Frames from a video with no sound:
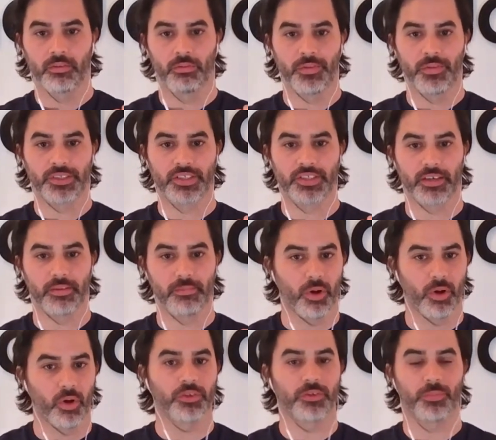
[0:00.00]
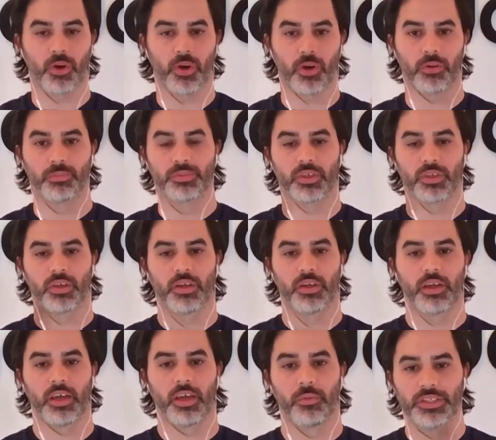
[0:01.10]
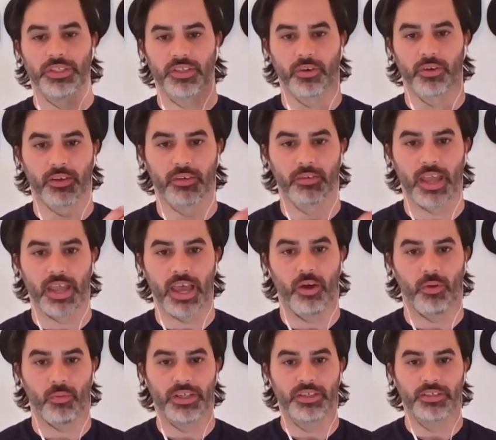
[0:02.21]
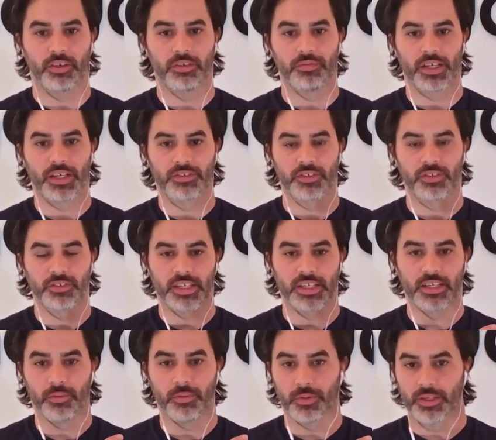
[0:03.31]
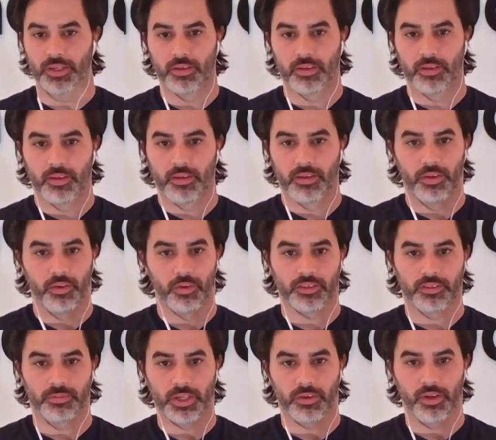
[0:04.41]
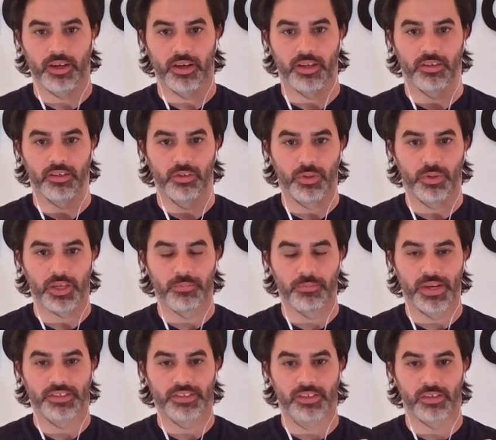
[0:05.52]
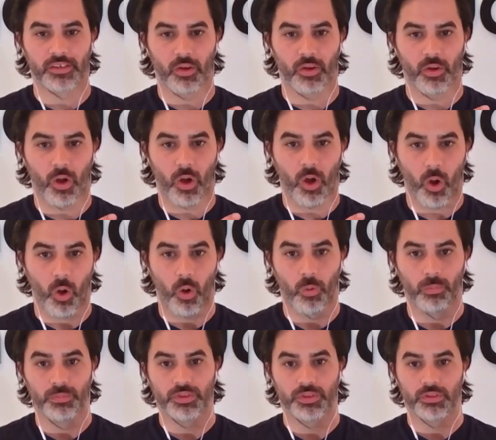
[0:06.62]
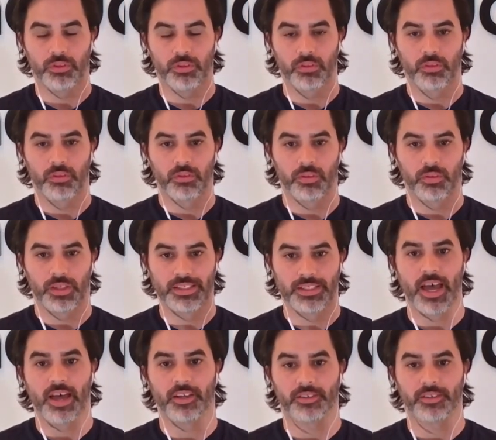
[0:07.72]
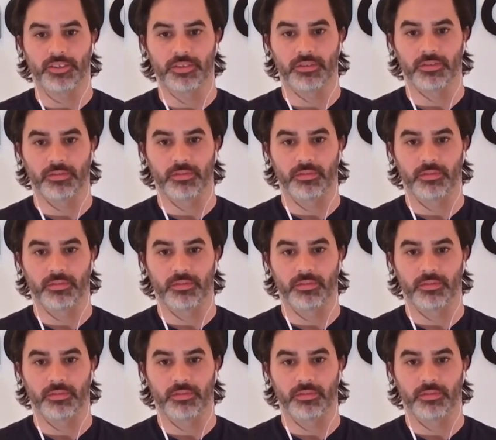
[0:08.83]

We have a stake in multiple homes. And we said, okay, now retail investors, anyone, you don't have to be accredited, you can invest in homes in Dallas.